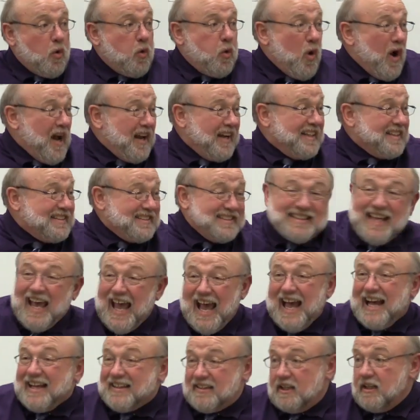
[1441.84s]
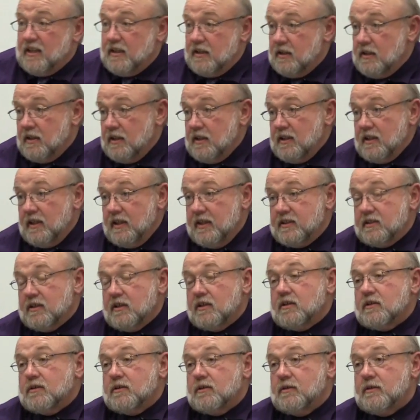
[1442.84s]
What is that? And he's,
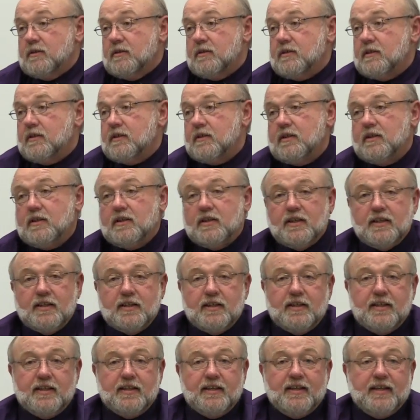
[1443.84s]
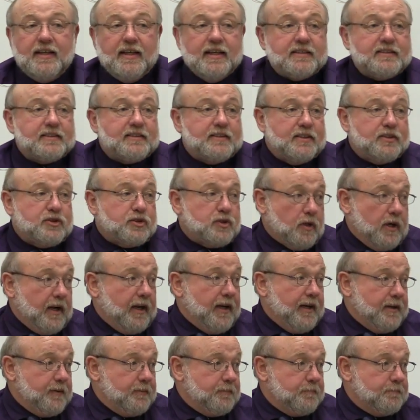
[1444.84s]
it's the
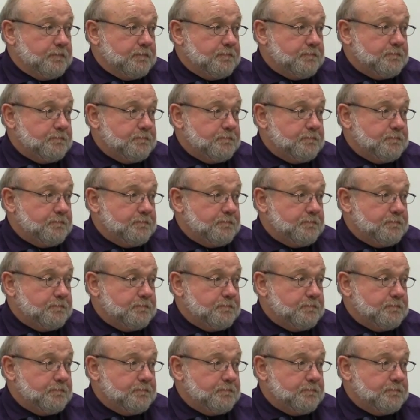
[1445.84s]
train.